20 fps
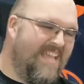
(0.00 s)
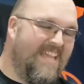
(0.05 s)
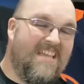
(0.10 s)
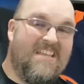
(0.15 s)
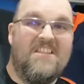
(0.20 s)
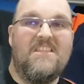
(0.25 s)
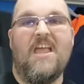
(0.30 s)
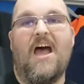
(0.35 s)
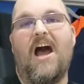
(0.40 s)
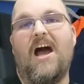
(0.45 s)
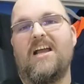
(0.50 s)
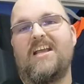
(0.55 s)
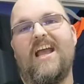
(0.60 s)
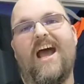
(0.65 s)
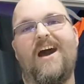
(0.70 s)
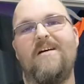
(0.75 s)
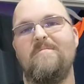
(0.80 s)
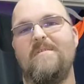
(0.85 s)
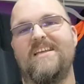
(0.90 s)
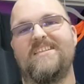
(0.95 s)
Now,
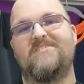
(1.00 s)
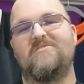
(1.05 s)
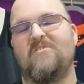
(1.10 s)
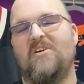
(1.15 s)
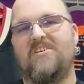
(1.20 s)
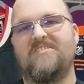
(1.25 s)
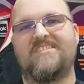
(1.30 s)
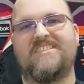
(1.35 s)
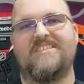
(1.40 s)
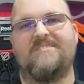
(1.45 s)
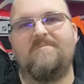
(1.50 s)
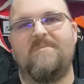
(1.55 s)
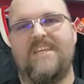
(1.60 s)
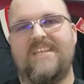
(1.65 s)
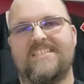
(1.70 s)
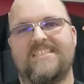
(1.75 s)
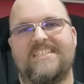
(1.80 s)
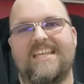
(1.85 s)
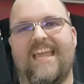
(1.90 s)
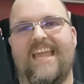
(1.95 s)
comments roasted me
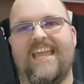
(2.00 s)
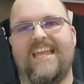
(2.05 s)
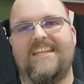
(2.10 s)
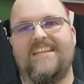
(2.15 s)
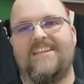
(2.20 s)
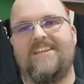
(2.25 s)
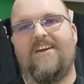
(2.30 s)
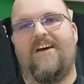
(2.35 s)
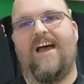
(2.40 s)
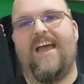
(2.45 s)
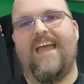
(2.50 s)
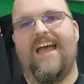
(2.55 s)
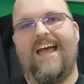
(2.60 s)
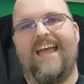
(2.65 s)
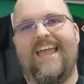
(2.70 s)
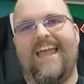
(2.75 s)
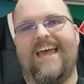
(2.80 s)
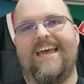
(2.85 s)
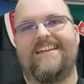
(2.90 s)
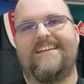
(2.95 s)
saying, you know, I, I
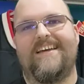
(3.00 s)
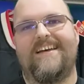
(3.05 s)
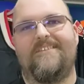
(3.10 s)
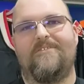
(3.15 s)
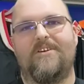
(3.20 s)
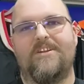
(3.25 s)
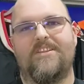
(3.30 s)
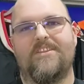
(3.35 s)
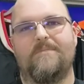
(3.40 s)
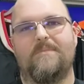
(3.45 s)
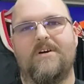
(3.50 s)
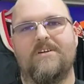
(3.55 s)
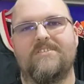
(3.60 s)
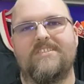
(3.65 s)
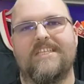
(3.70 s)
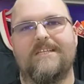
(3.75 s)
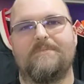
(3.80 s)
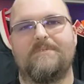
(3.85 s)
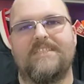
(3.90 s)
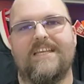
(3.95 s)
had uh, one of the most
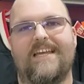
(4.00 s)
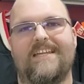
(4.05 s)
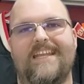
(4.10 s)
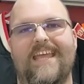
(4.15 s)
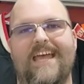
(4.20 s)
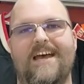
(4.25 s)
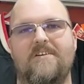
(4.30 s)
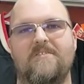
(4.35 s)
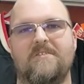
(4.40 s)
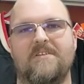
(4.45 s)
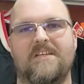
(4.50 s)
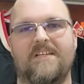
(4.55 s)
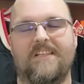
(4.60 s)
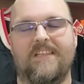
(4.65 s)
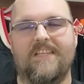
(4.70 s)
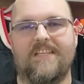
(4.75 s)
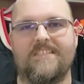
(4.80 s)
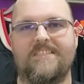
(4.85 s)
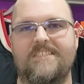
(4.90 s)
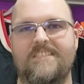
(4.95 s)
upside down
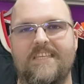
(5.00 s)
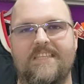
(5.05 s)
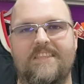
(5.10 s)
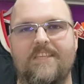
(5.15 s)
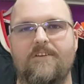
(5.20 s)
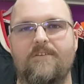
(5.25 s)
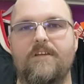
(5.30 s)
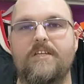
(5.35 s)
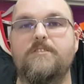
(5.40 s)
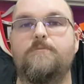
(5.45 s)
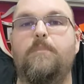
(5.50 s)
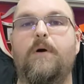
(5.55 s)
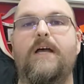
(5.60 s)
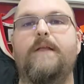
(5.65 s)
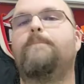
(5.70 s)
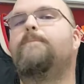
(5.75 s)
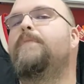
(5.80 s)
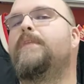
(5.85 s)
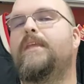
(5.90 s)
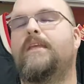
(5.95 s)
lists that there is,
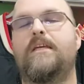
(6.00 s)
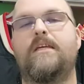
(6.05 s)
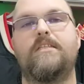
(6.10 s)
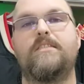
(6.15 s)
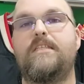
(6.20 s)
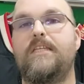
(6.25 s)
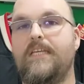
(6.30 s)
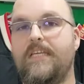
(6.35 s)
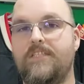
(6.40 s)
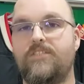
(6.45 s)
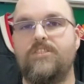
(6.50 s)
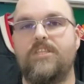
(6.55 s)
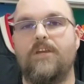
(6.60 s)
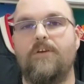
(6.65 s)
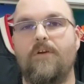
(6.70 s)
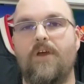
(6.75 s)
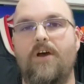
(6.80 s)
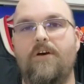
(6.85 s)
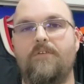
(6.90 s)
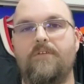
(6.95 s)
but to each their
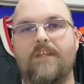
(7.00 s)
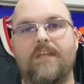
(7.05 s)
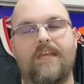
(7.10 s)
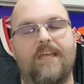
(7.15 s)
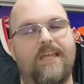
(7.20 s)
own.